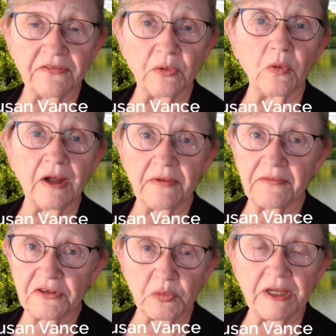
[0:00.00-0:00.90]
for what
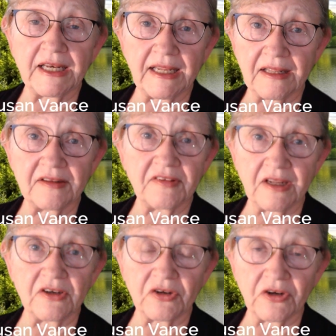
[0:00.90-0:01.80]
Sweeney has
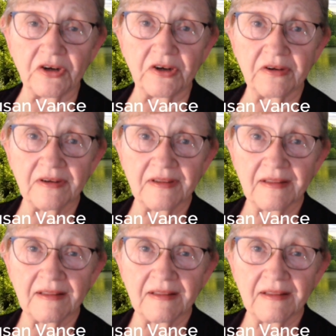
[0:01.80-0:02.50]
done to her?